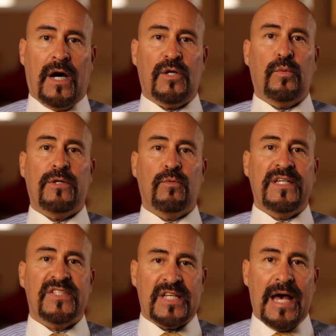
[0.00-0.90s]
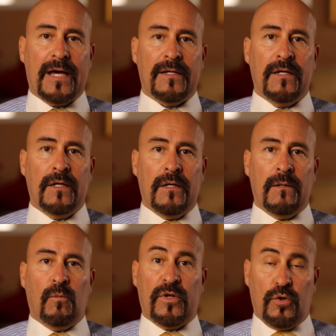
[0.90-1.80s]
How do we reset
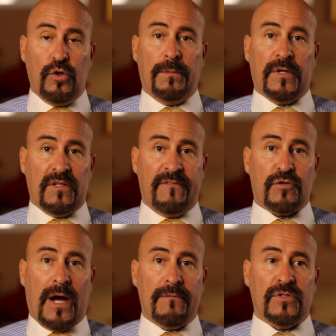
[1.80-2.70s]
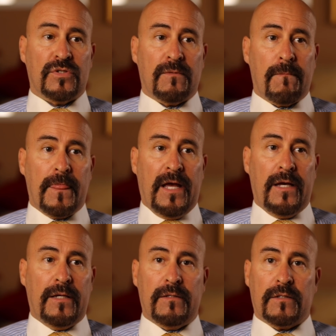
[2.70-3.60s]
with Uber and Lyft drivers
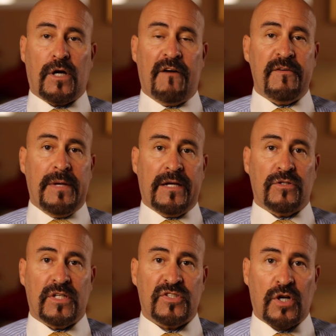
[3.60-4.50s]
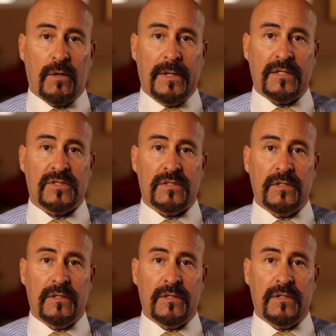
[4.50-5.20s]
and coffee makers at Starbucks?